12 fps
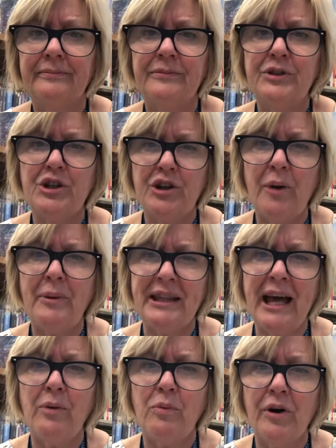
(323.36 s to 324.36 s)
Do you know what
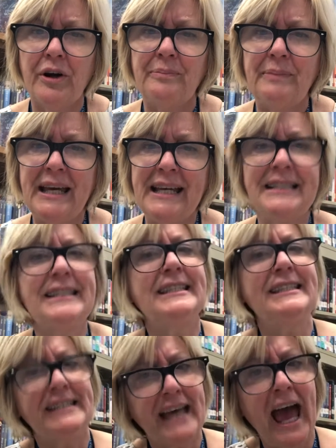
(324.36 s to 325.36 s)
that word means,
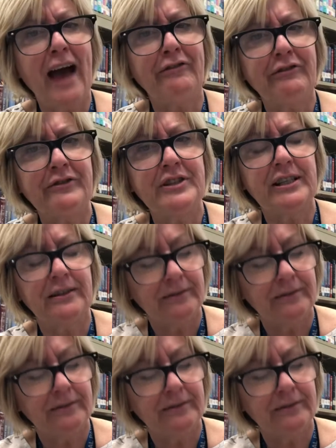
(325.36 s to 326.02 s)
daft?